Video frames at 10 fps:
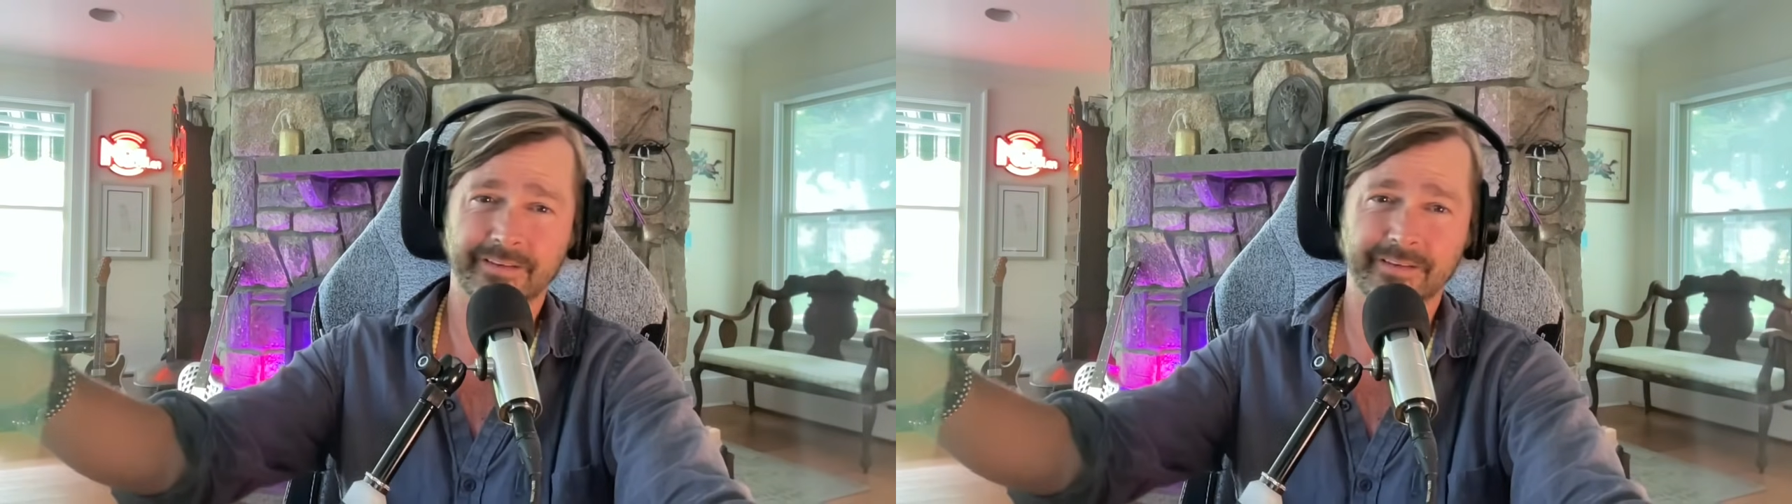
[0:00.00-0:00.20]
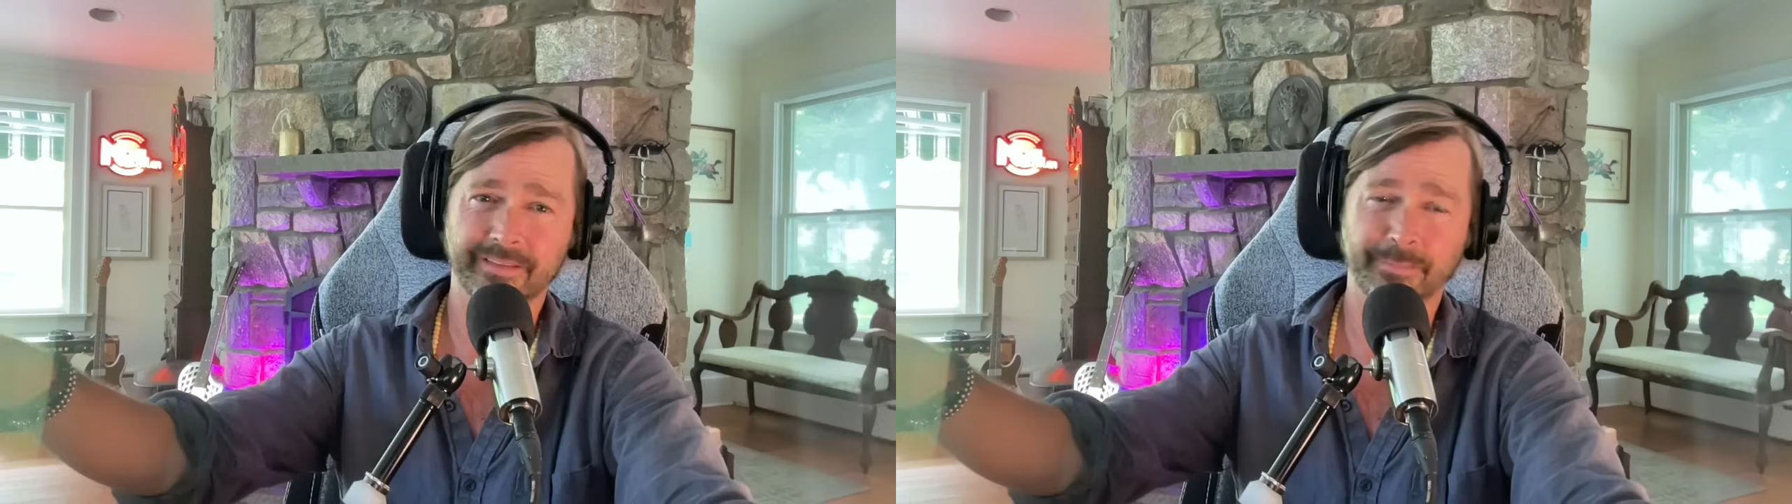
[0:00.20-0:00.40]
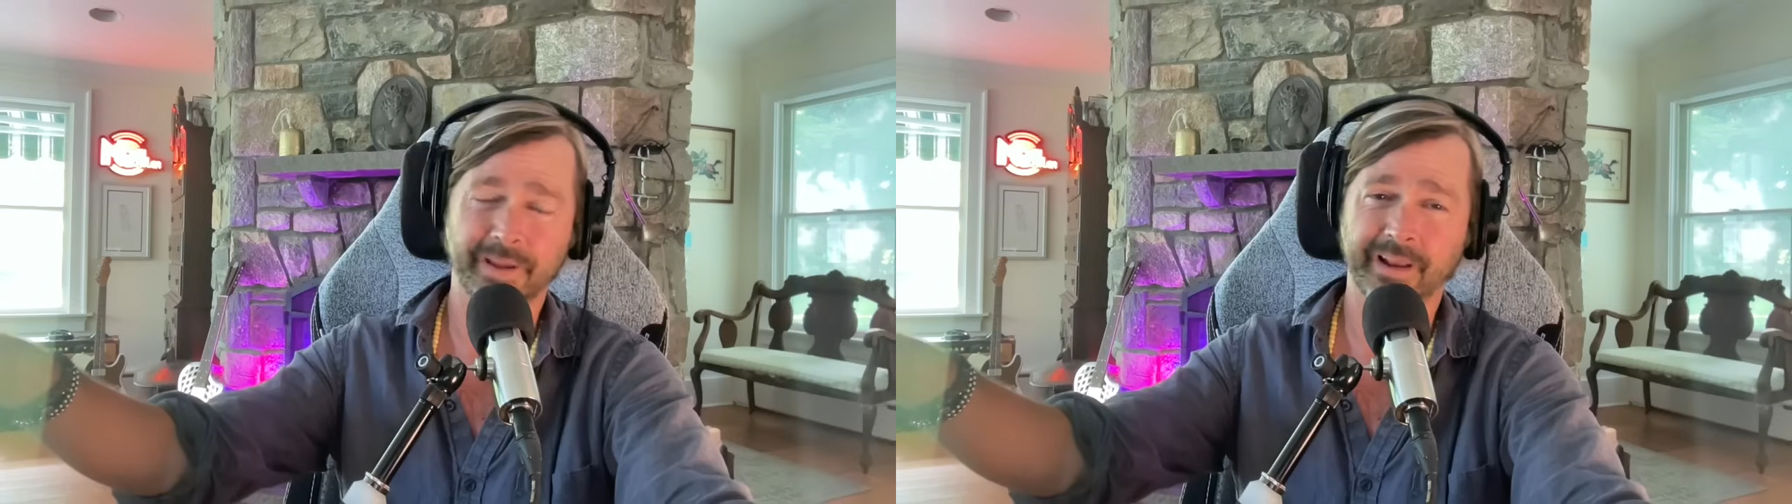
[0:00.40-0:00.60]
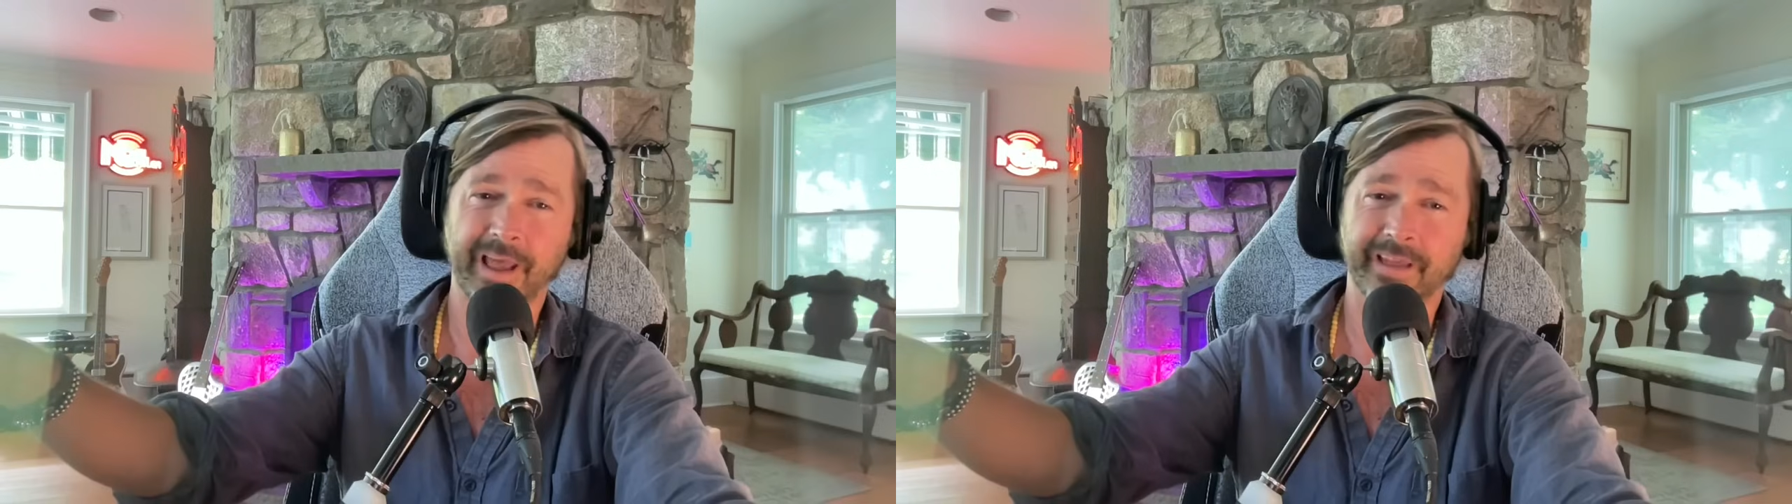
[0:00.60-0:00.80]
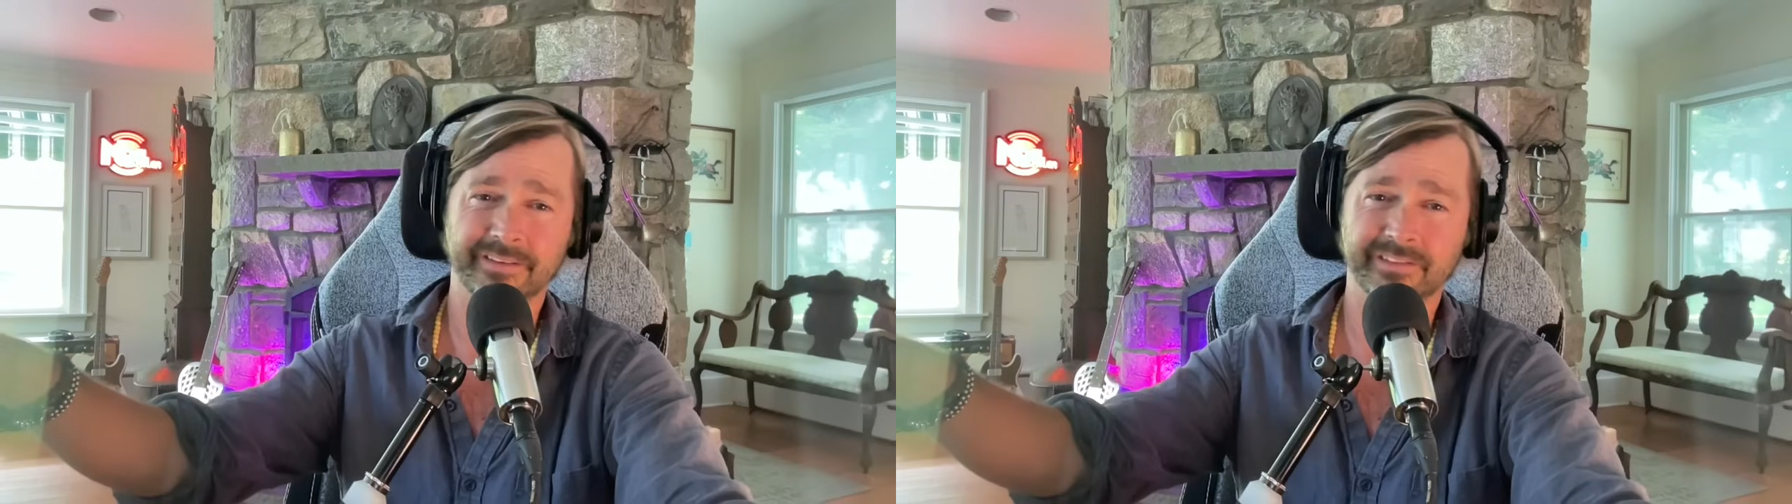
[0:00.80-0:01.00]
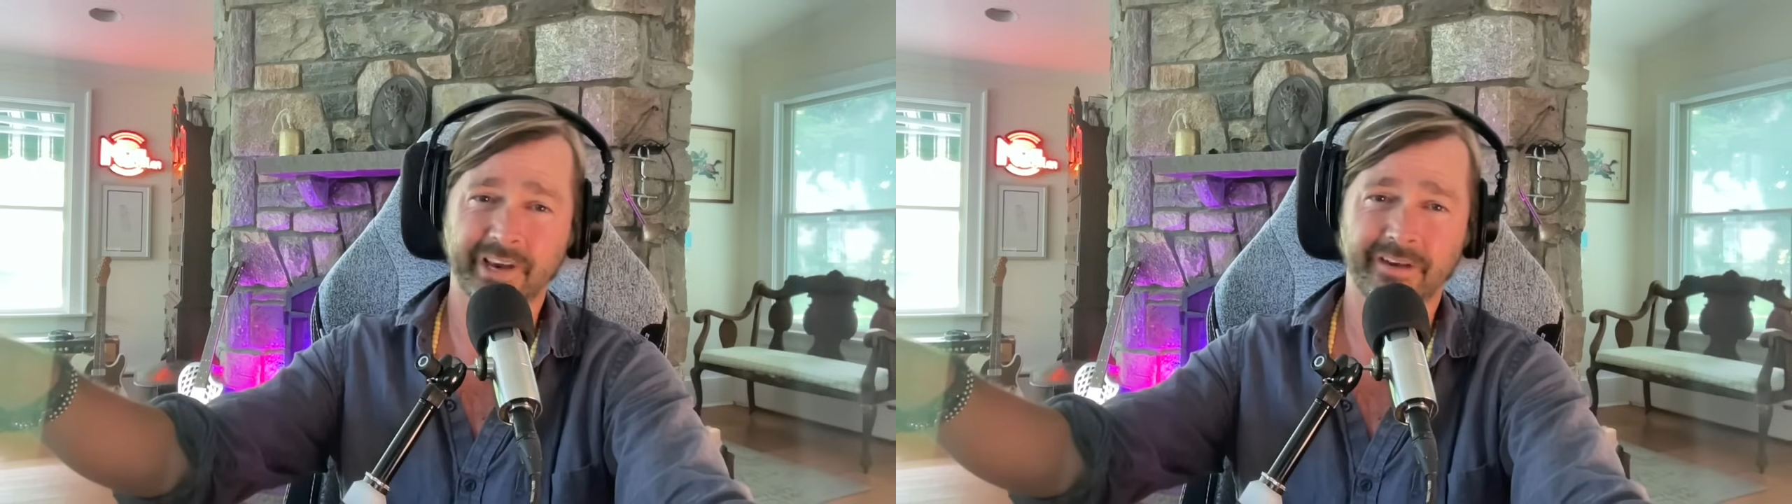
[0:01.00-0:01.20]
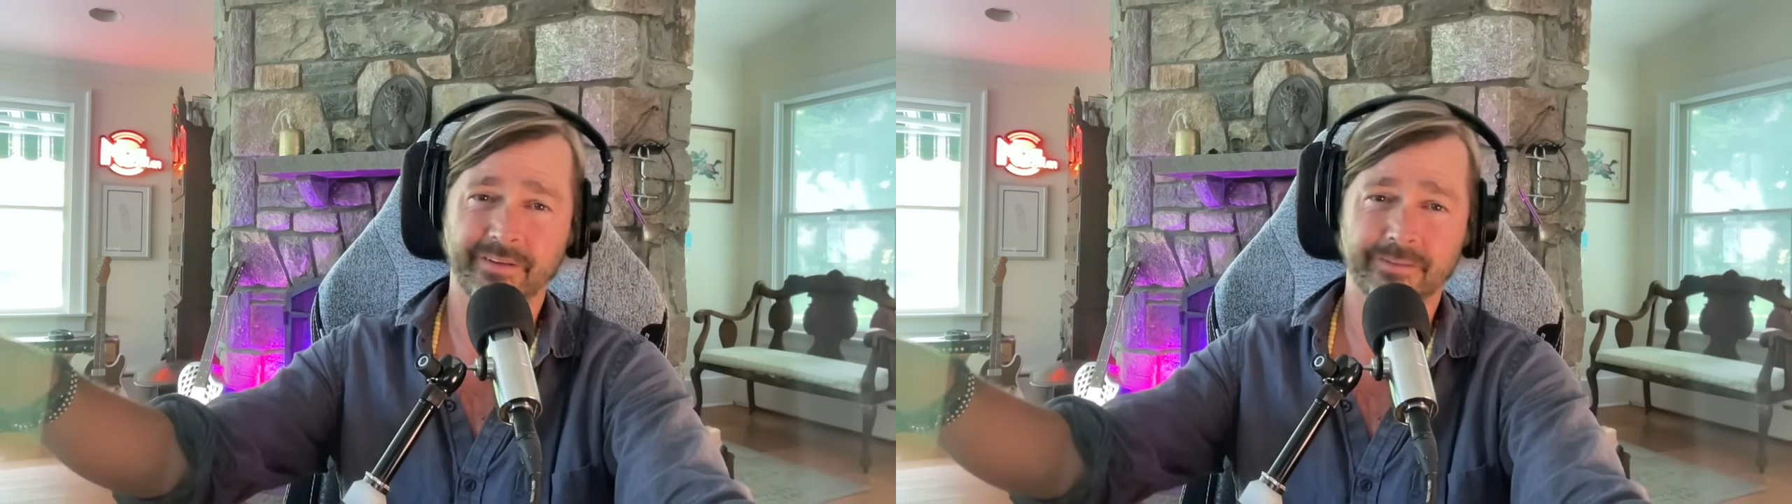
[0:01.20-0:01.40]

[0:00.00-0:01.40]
in the Manhattan jail,